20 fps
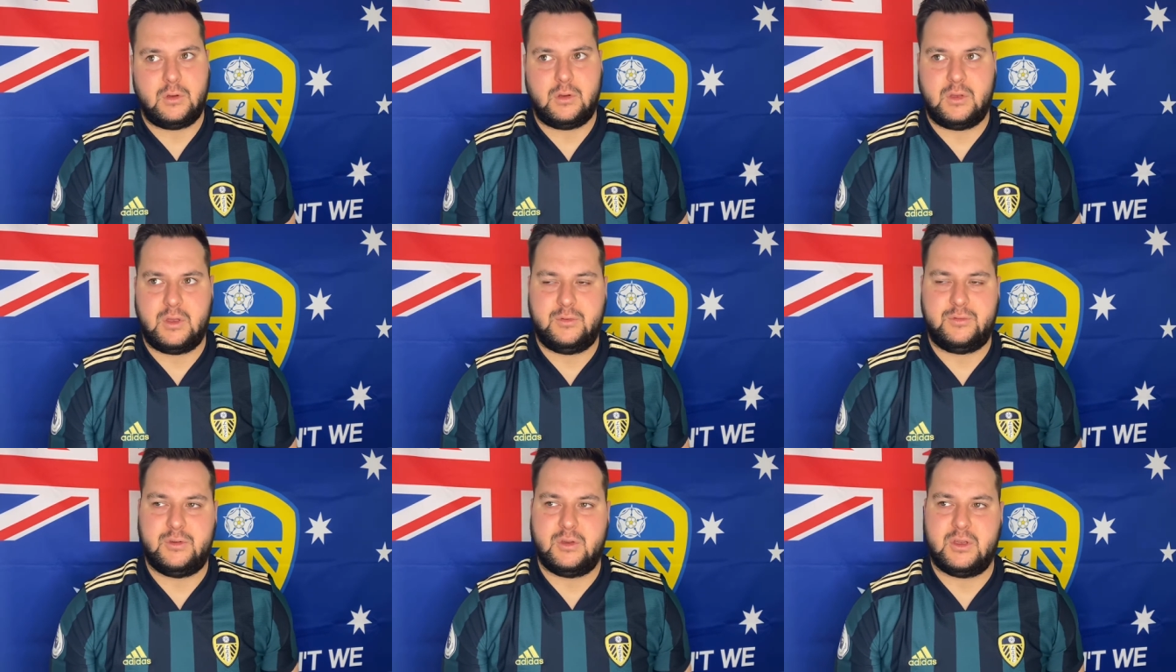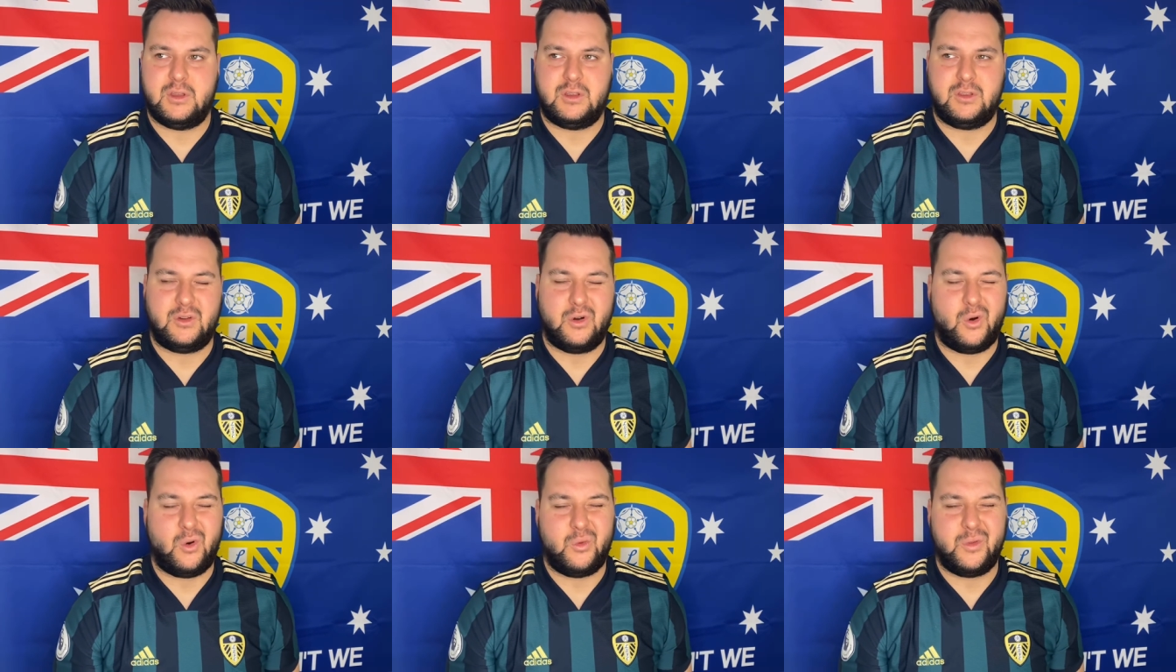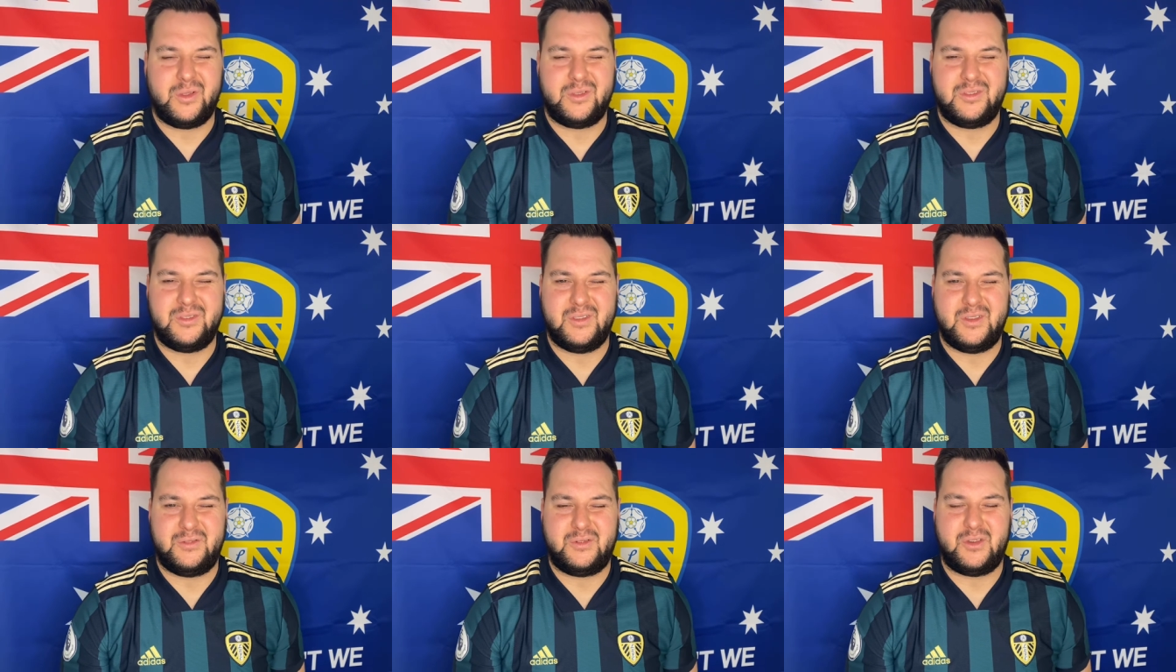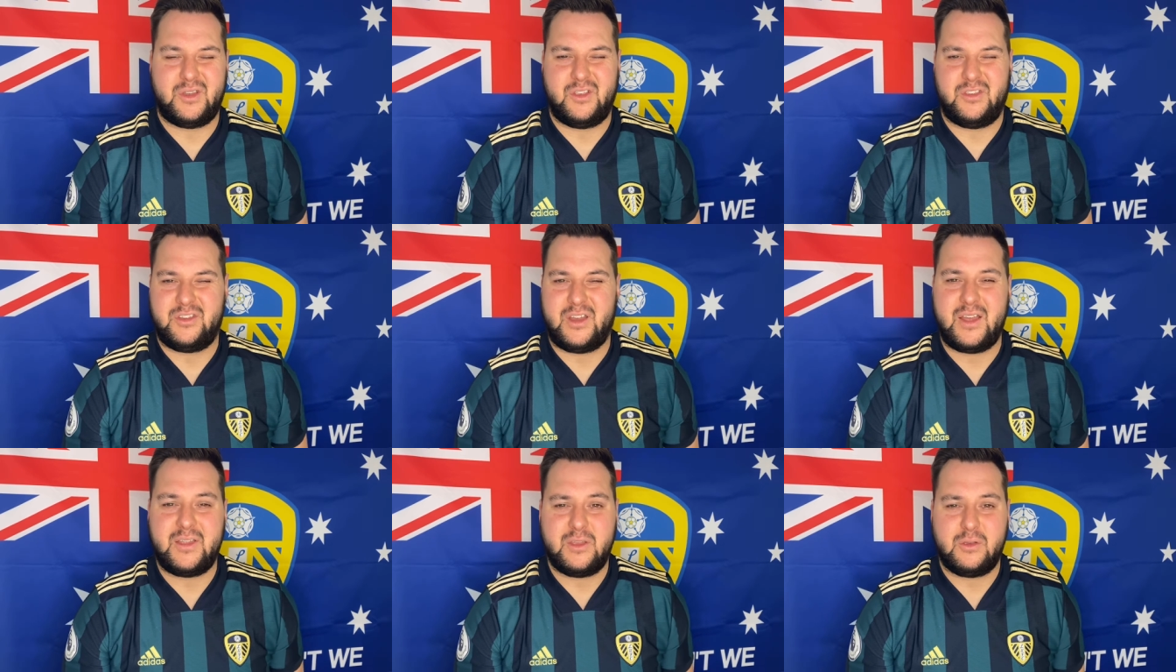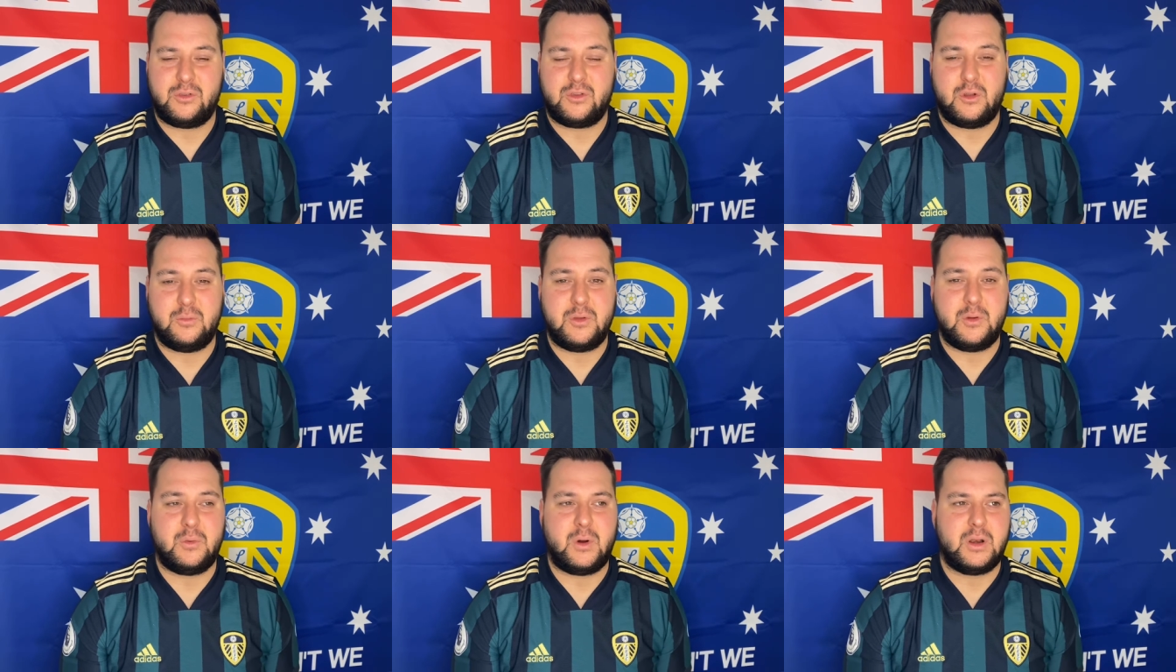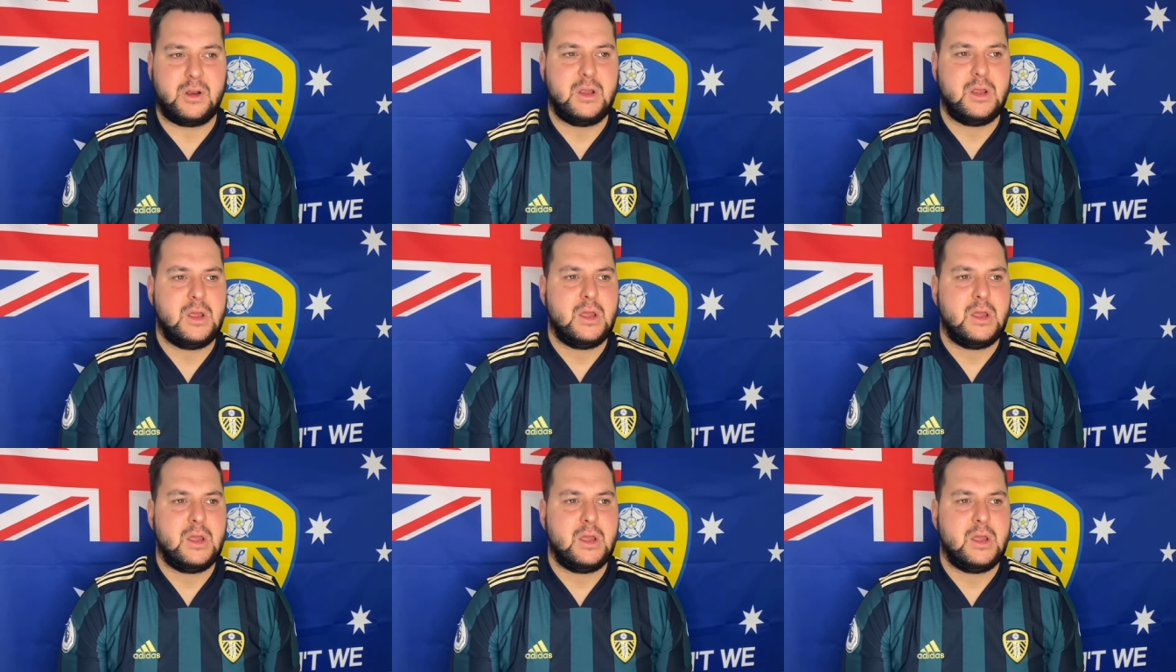if you can say there's going to be one.